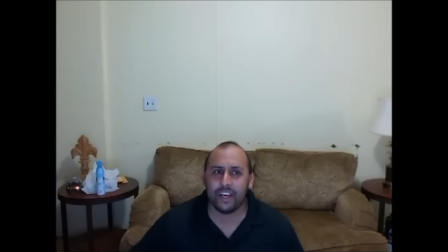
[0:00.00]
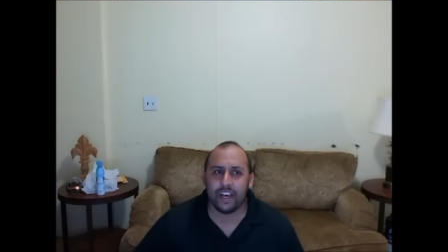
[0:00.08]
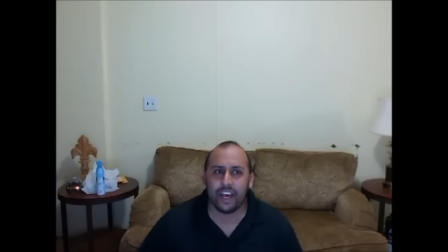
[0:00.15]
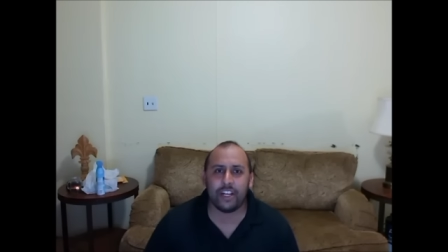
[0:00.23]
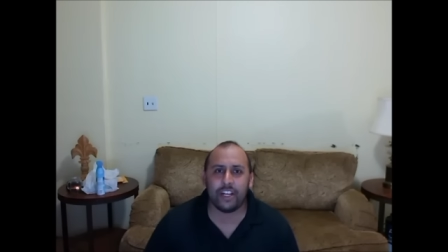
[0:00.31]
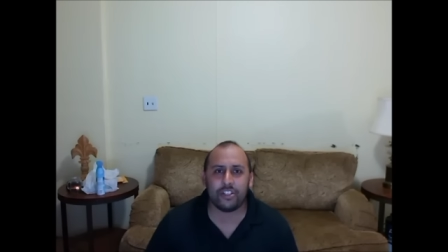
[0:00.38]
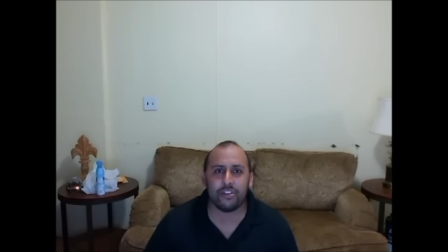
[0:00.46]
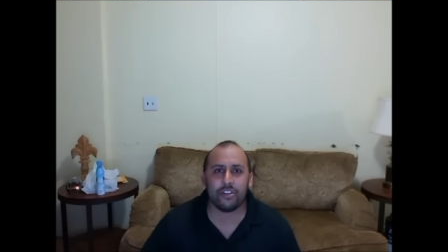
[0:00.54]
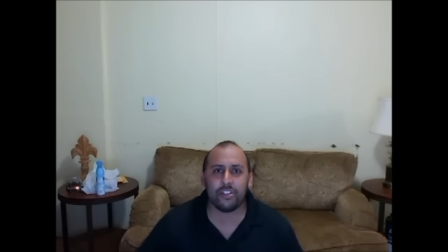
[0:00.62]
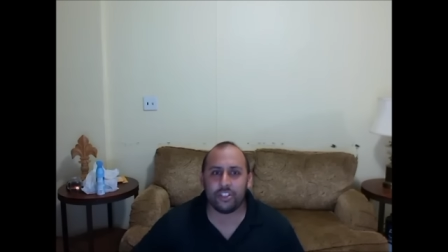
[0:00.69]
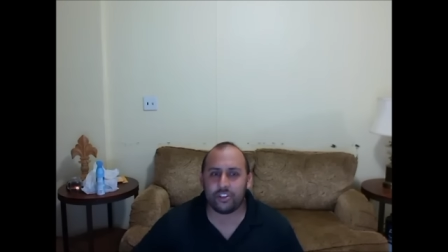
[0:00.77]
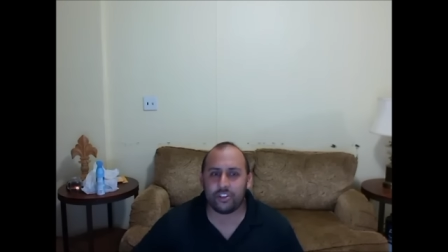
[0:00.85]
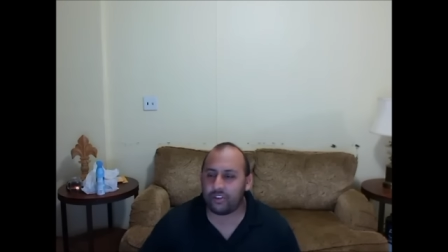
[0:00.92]
And as soon as
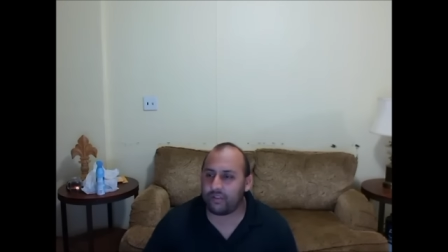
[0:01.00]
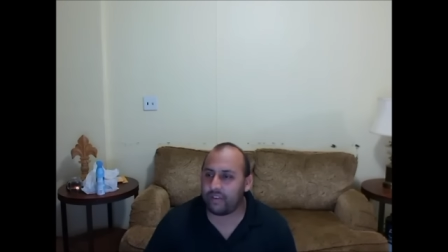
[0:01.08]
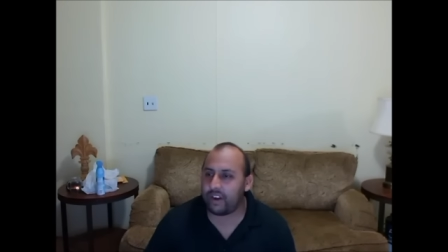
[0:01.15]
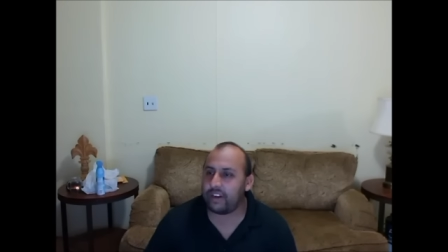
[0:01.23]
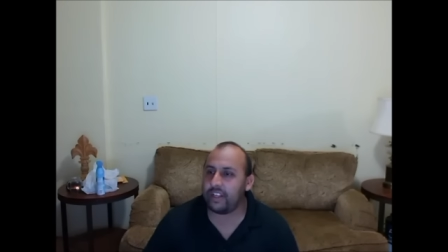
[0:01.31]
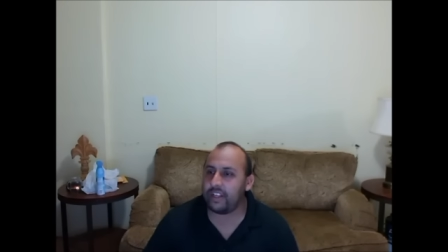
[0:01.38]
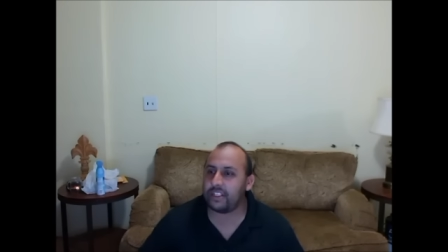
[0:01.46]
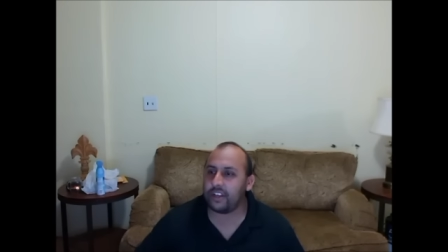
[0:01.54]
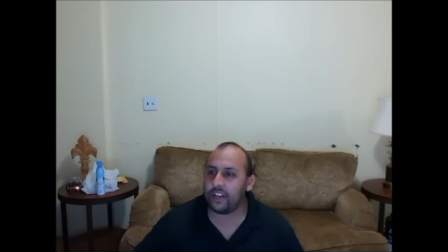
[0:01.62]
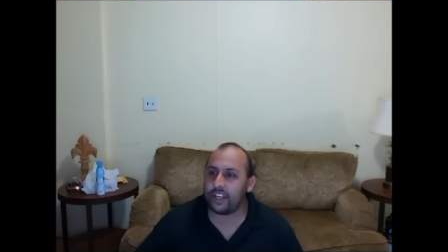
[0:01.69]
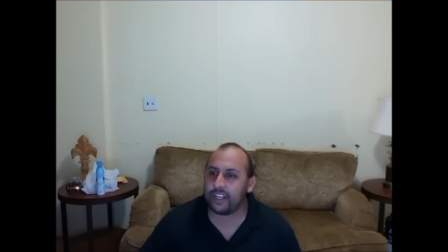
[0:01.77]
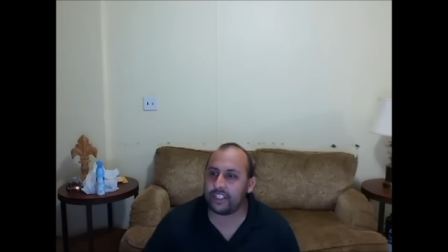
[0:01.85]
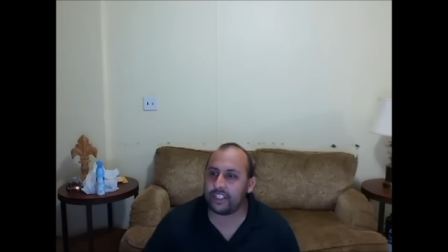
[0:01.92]
he turned around, he saw
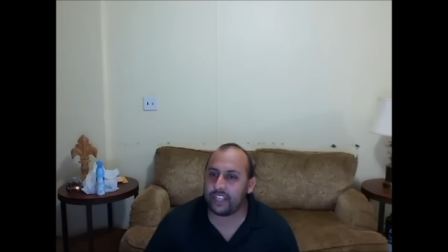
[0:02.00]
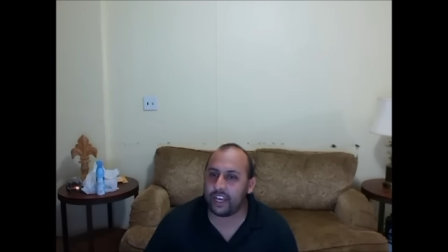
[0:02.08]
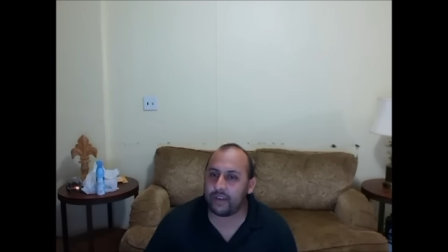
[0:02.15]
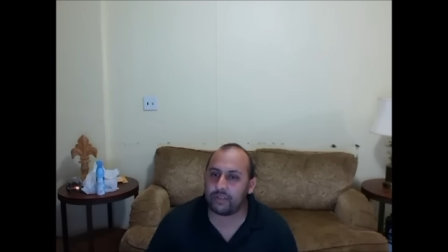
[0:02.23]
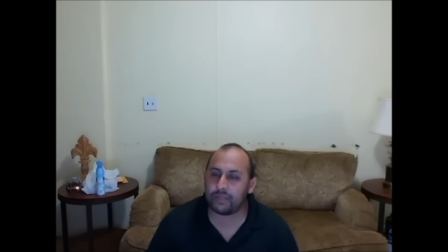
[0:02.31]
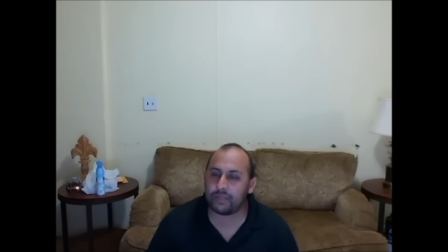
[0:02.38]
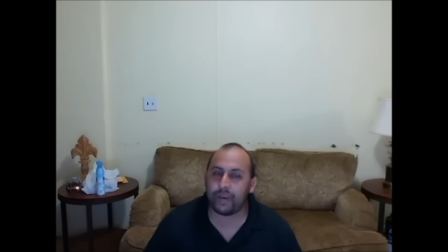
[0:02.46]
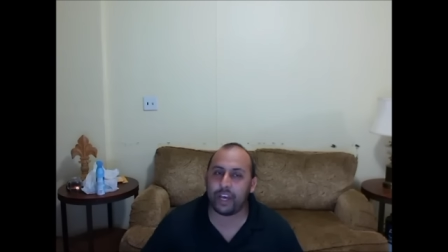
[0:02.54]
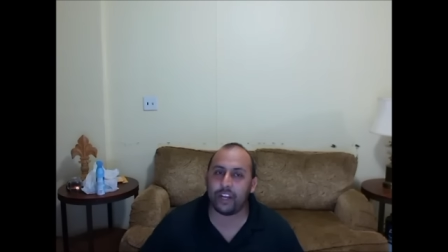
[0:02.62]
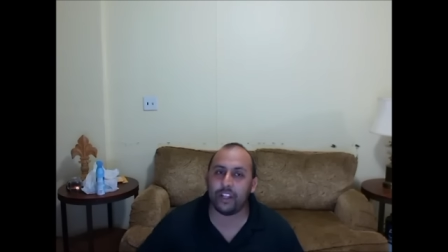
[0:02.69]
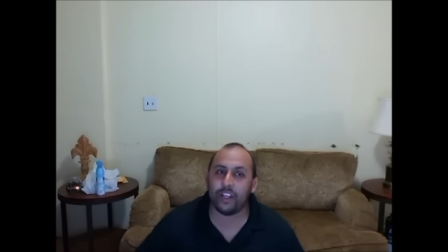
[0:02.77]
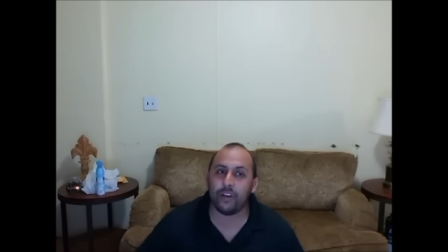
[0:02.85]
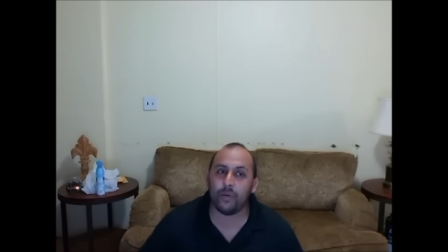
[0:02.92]
that his dad was
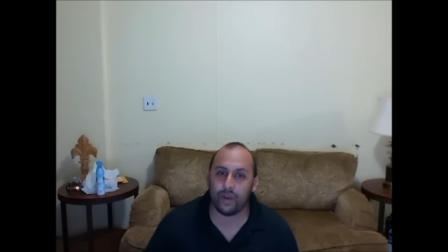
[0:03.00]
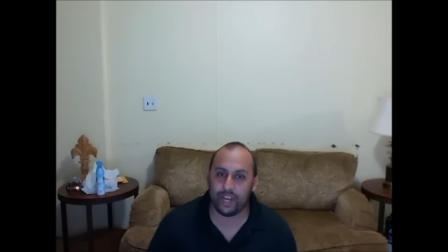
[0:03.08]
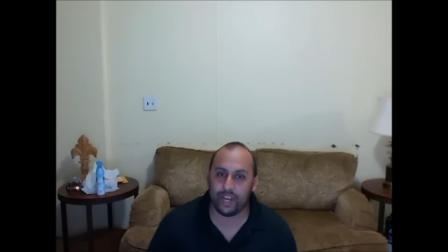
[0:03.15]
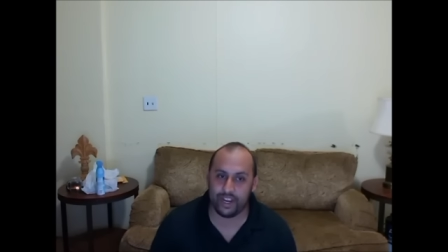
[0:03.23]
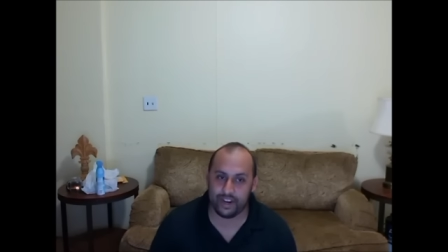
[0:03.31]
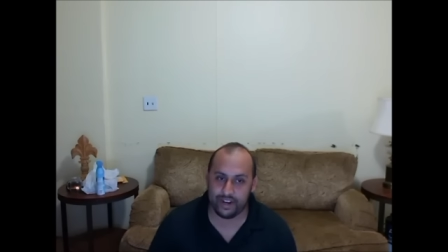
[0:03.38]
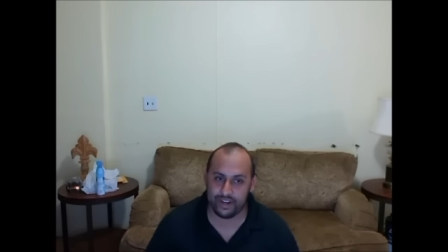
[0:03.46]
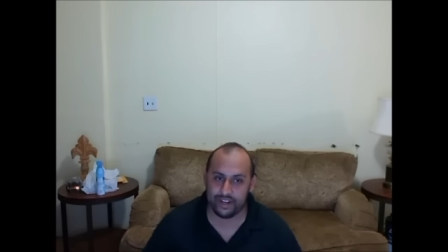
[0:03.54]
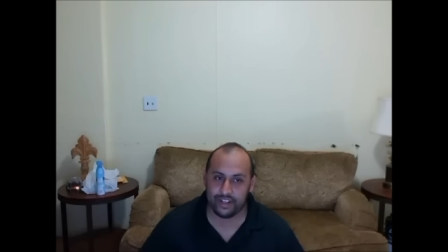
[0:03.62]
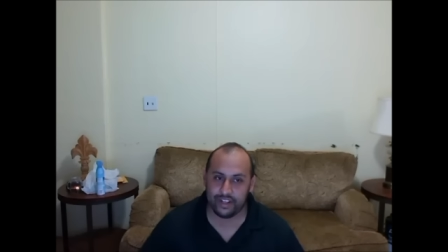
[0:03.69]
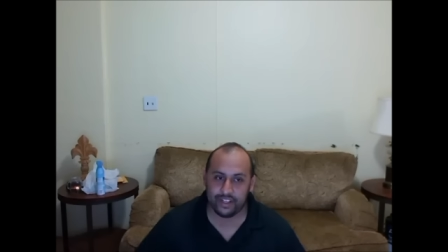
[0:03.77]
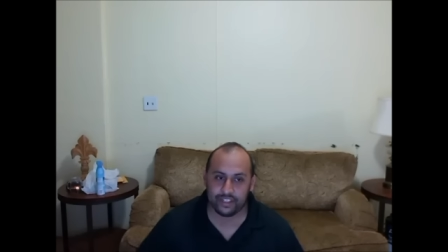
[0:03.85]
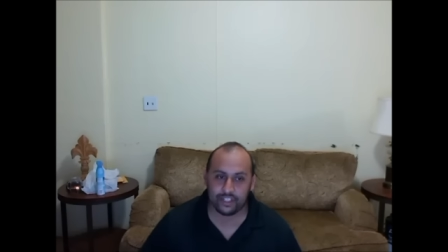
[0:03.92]
paddling away.
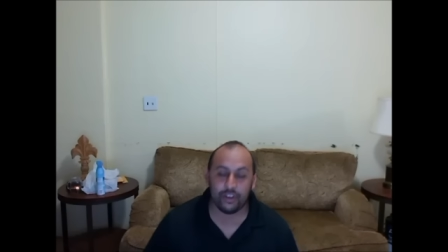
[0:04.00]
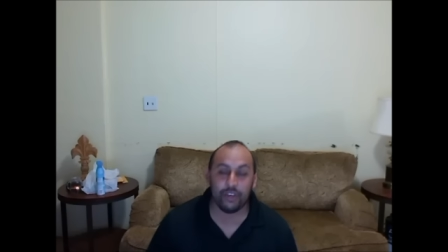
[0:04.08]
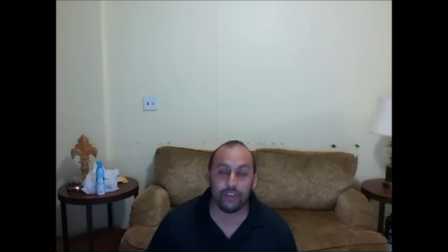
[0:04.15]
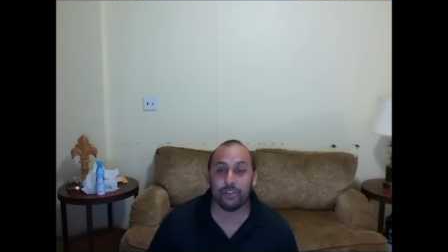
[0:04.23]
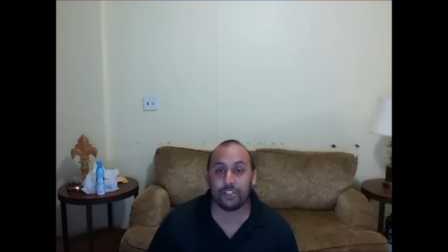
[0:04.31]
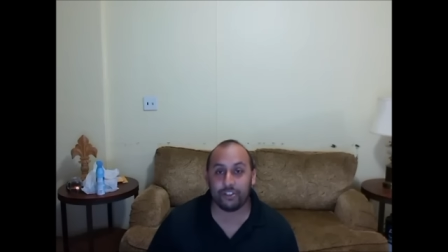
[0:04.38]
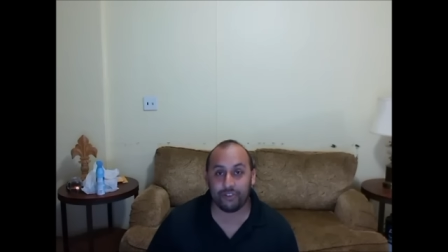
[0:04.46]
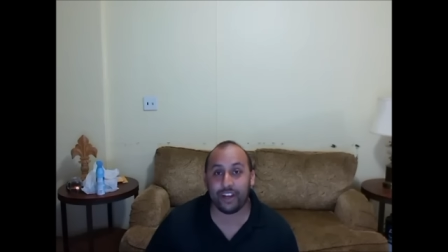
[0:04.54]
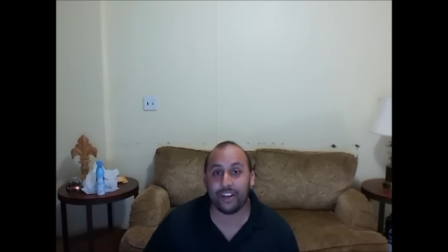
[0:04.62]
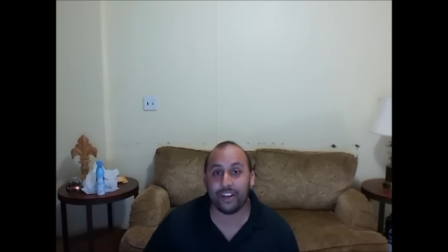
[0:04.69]
So he was stranded